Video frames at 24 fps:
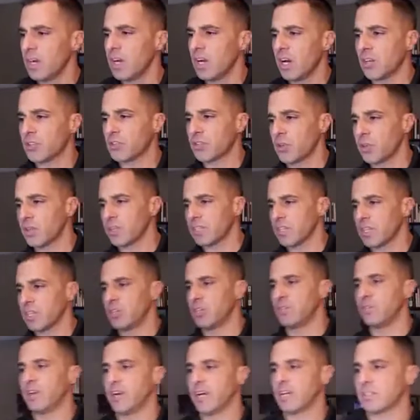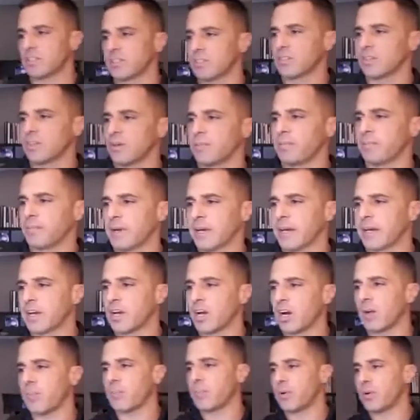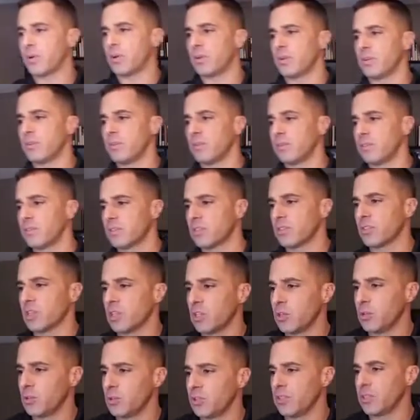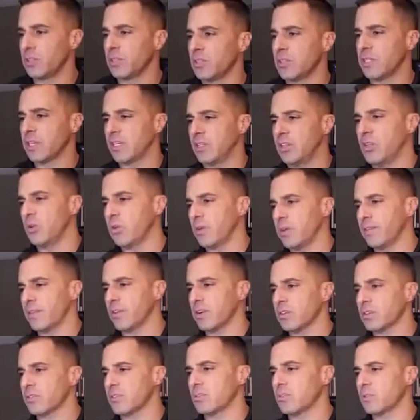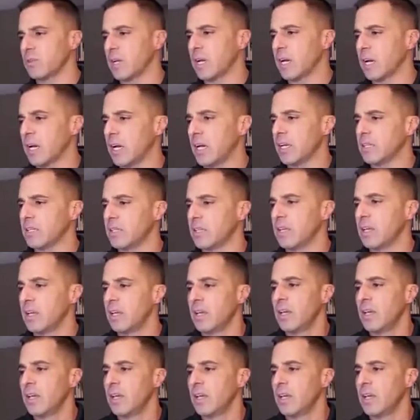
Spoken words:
Also looks like you've got some copper solutions, and you have also got